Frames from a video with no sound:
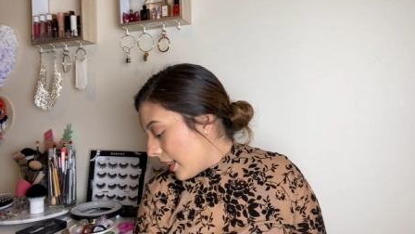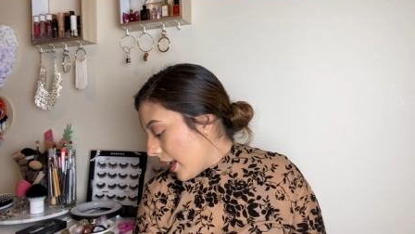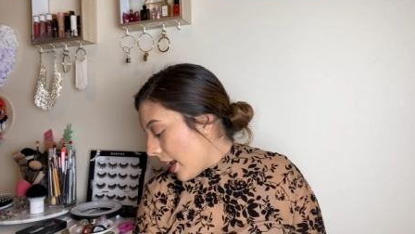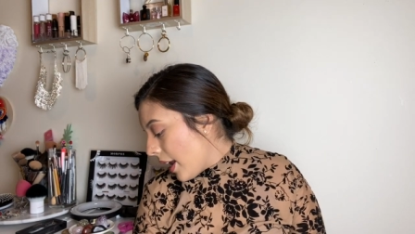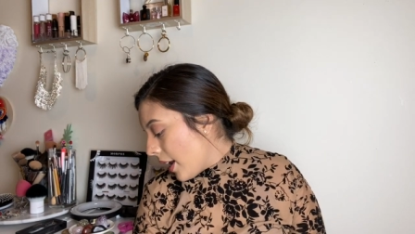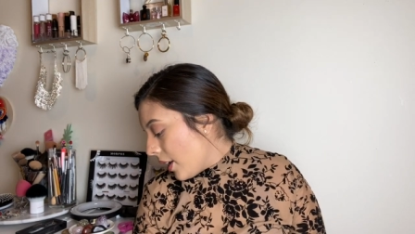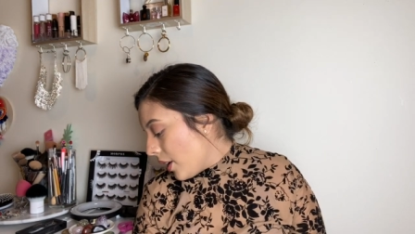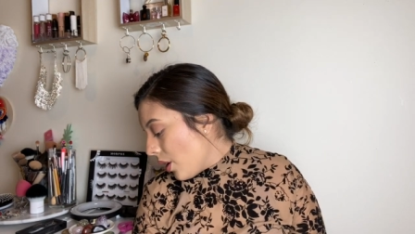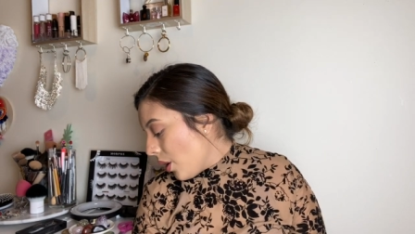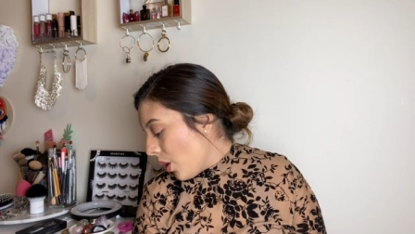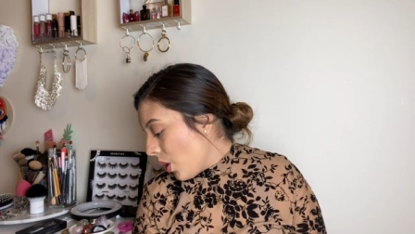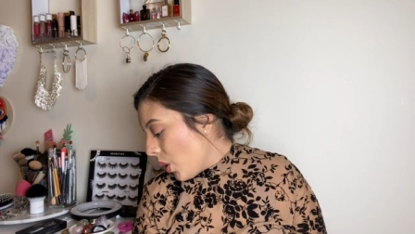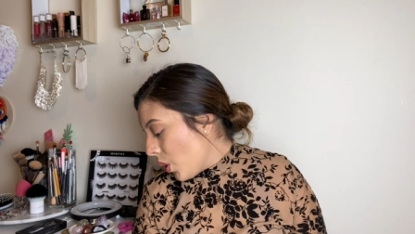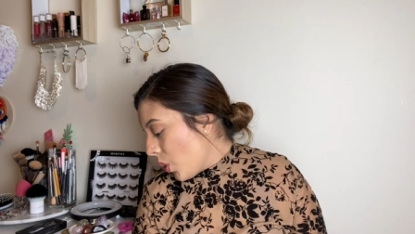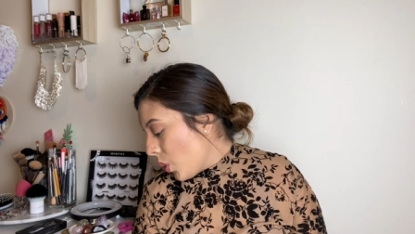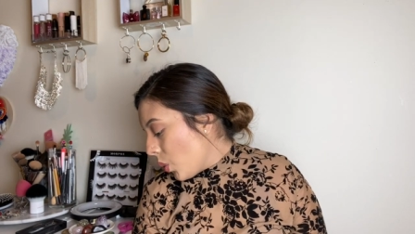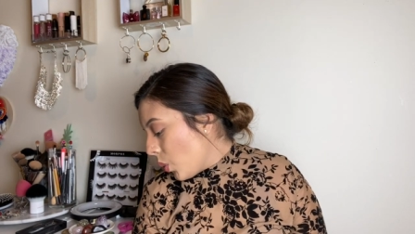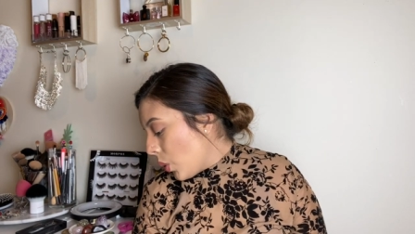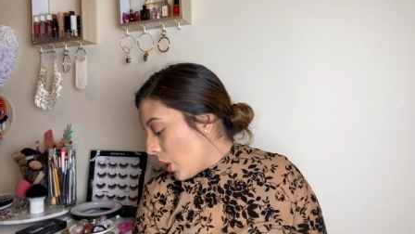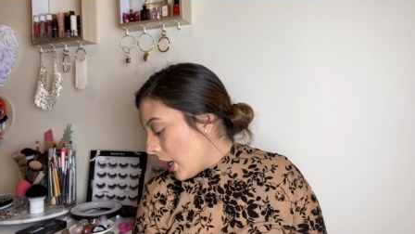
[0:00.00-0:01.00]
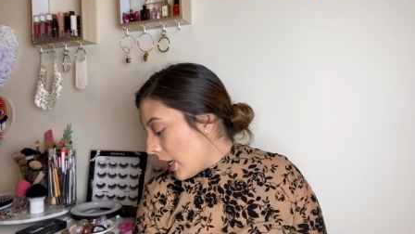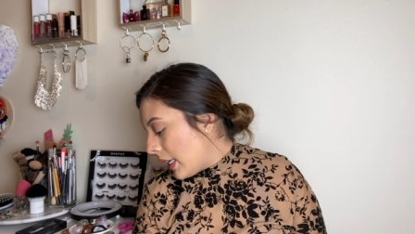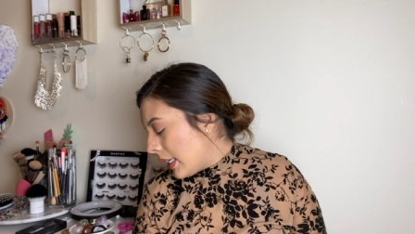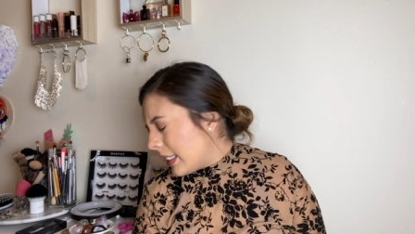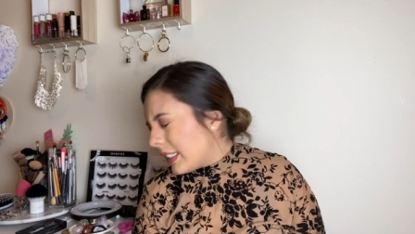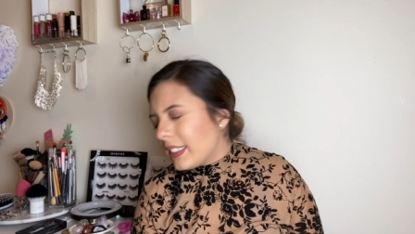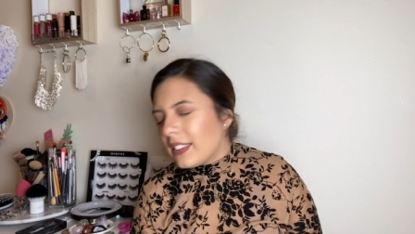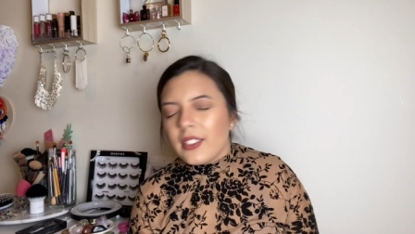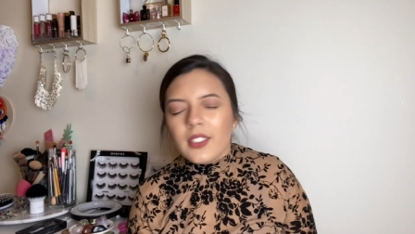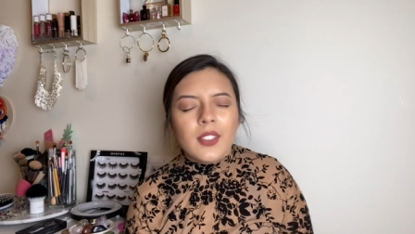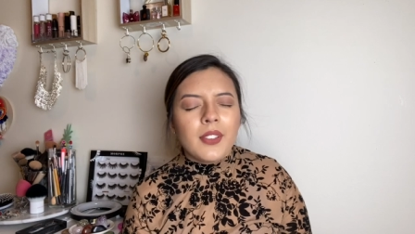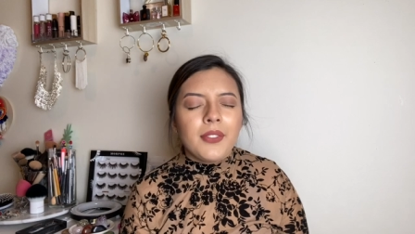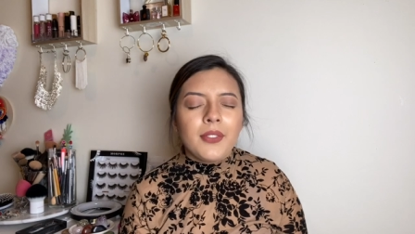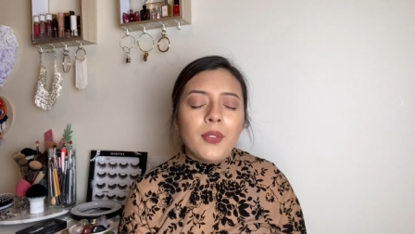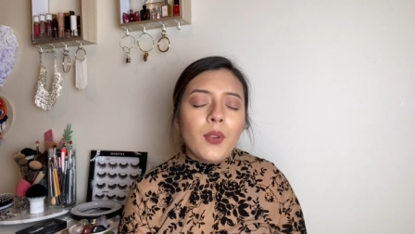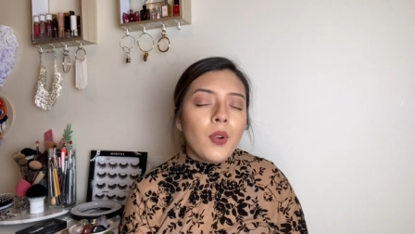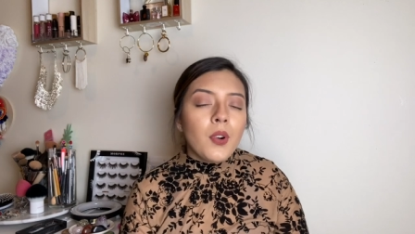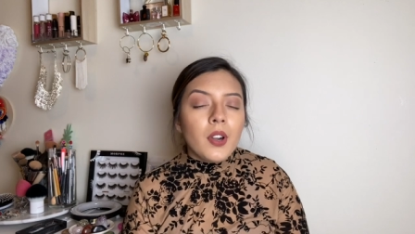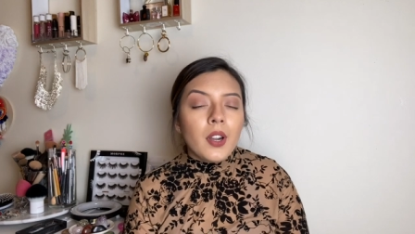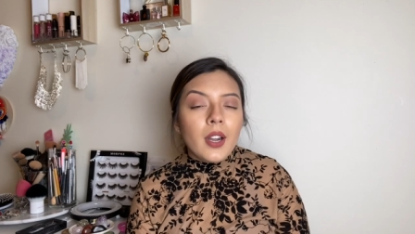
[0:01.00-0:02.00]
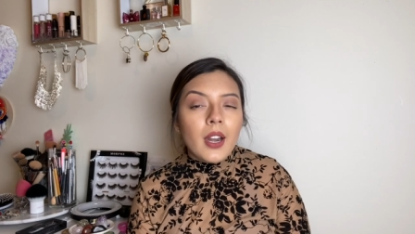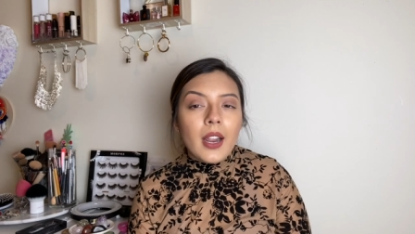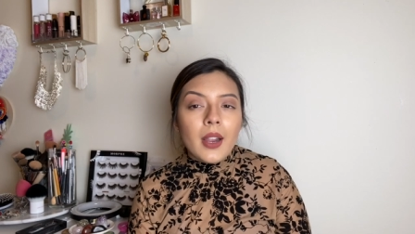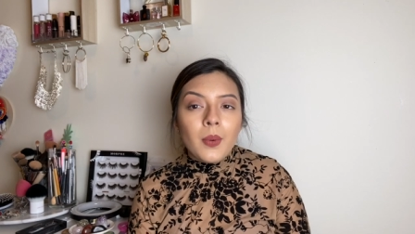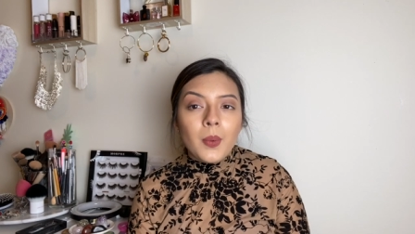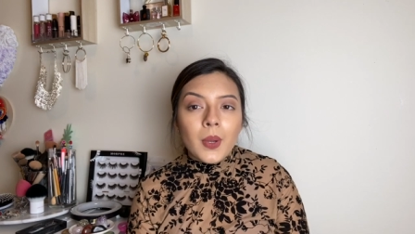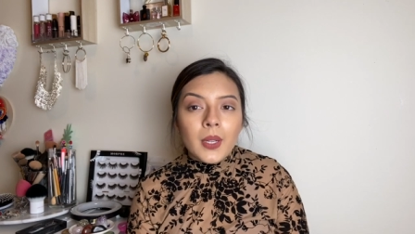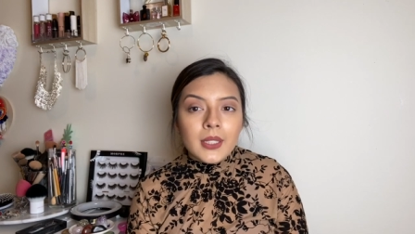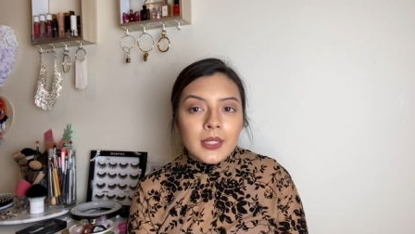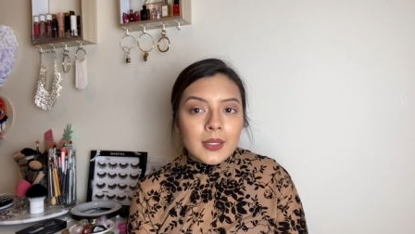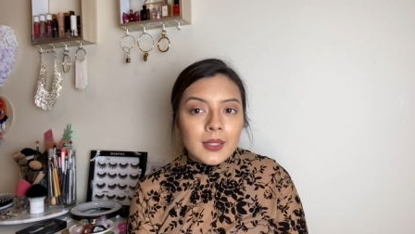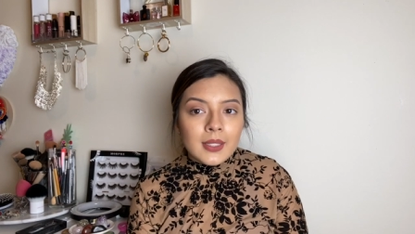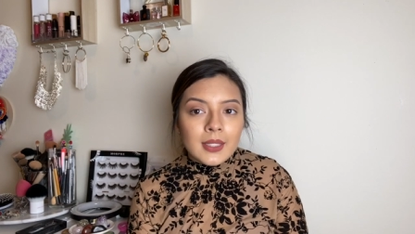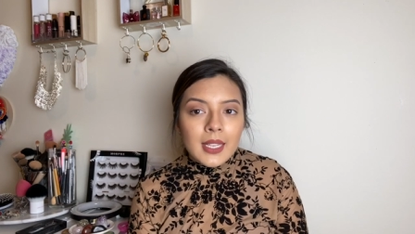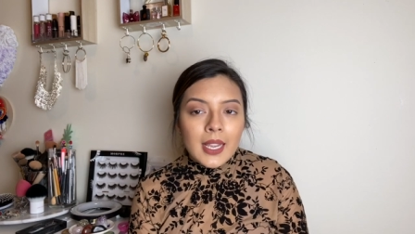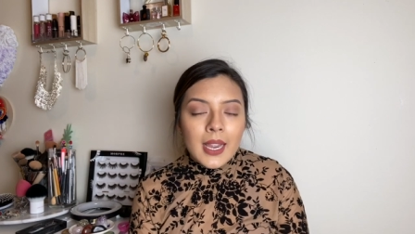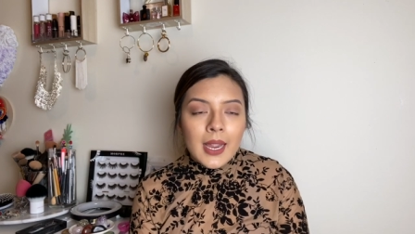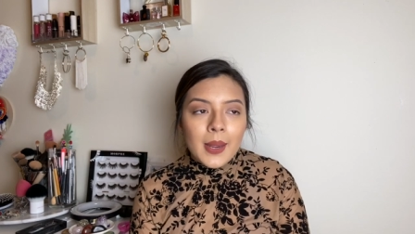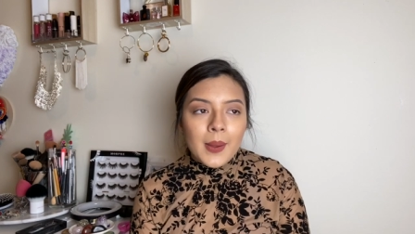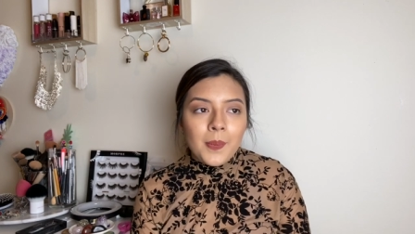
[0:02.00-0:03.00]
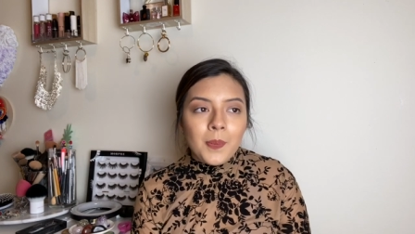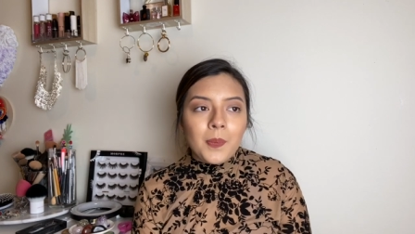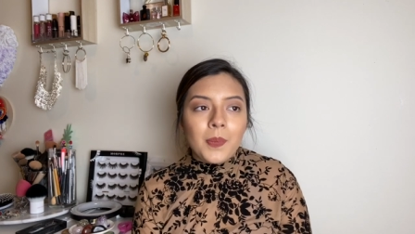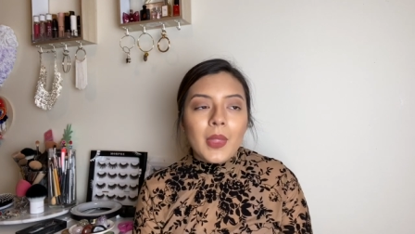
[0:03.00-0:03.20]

A oh four, I want to say,